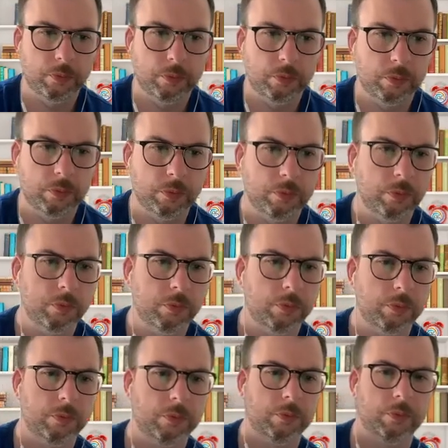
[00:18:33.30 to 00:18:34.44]

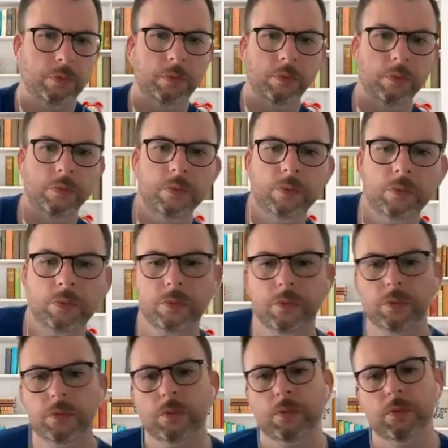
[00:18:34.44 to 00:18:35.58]

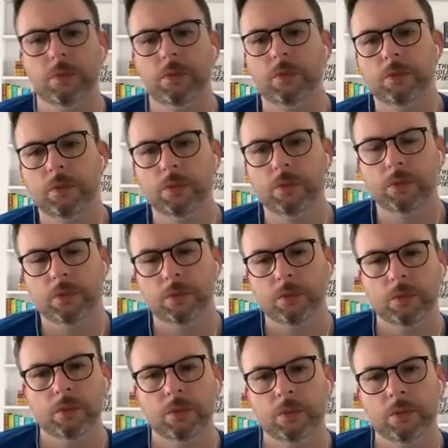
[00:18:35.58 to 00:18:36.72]

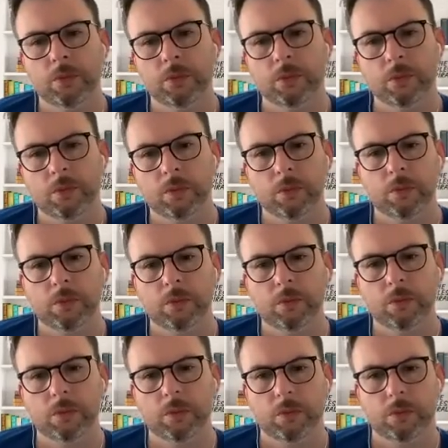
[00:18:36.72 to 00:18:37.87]

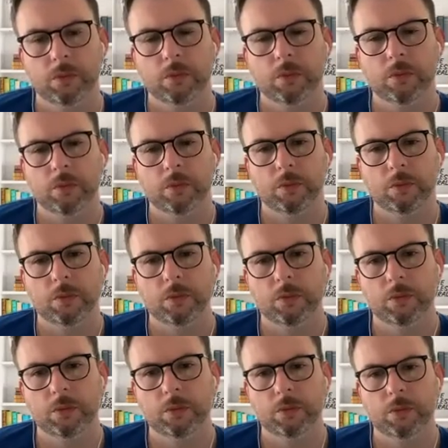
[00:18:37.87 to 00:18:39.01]

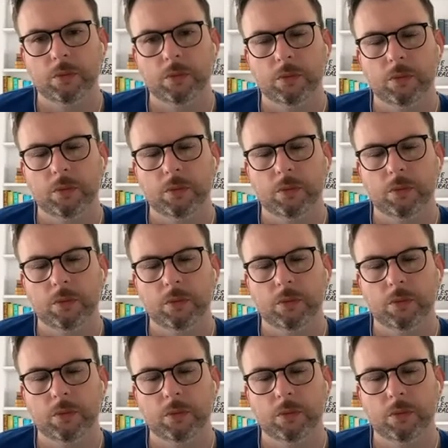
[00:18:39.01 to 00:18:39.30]
(not speaking)